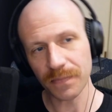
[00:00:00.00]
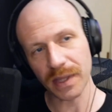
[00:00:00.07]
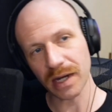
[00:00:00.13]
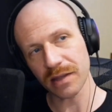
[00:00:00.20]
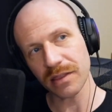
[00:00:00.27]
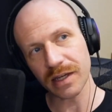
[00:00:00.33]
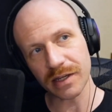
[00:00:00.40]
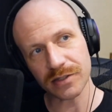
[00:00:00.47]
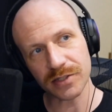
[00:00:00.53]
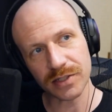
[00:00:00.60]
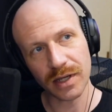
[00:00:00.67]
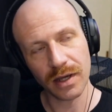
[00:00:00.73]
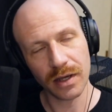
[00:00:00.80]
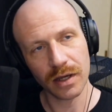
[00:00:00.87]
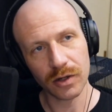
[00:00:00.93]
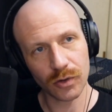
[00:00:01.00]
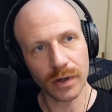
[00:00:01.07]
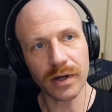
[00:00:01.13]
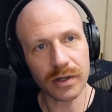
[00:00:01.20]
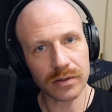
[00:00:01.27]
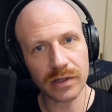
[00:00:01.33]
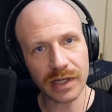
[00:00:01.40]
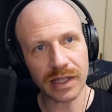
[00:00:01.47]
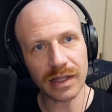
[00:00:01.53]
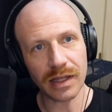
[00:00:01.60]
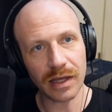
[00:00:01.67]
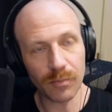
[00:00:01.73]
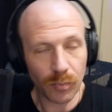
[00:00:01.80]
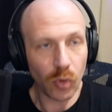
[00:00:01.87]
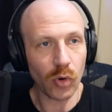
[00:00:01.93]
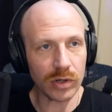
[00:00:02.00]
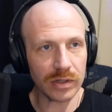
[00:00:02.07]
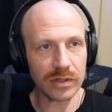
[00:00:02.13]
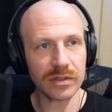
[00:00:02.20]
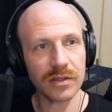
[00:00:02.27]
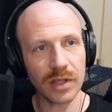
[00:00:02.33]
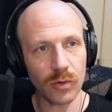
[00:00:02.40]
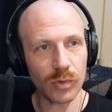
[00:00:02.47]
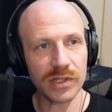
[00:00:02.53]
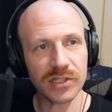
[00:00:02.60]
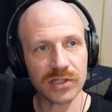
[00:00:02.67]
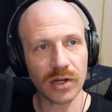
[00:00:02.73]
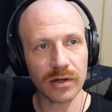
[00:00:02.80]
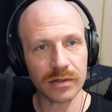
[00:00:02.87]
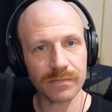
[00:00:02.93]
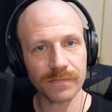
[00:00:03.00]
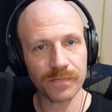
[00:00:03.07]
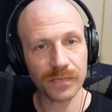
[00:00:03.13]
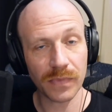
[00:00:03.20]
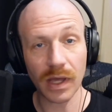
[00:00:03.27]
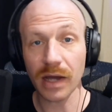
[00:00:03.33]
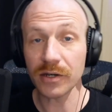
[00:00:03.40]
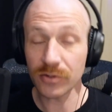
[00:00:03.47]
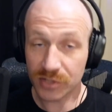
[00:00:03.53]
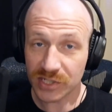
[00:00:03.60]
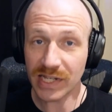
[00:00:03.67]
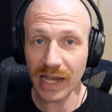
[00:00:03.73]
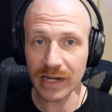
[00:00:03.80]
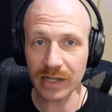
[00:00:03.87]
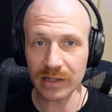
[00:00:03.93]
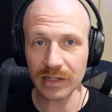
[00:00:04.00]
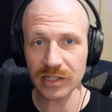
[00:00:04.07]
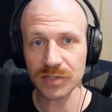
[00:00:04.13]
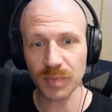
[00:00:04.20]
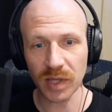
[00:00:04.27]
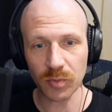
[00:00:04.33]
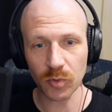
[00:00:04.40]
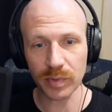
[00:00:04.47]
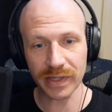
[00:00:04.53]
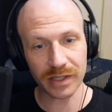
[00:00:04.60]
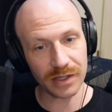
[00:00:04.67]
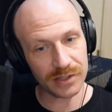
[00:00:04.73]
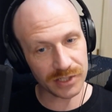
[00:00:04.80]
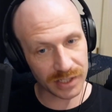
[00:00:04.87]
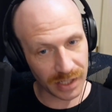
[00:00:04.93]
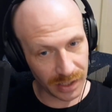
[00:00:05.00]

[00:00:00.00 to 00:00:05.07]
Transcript: And I think it's critically important that we start understanding these people because